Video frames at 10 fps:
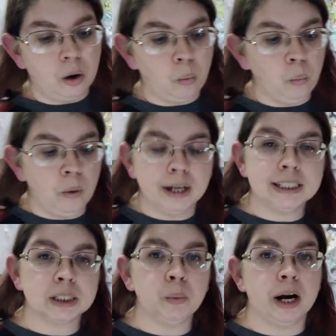1
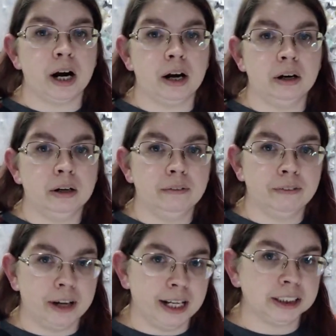square
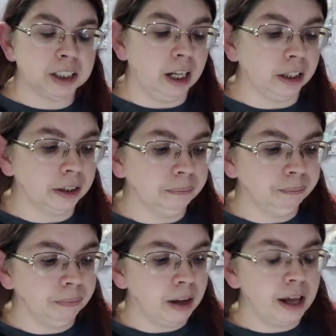for each color.
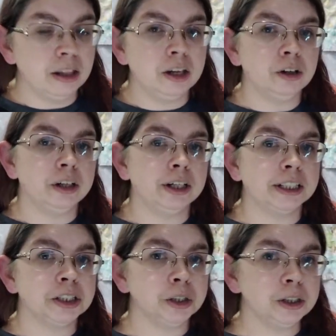And then you'll need
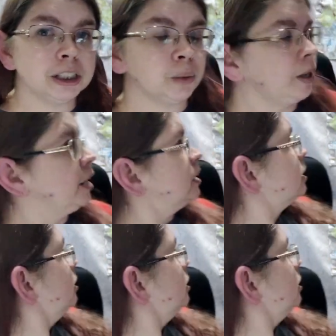2 squares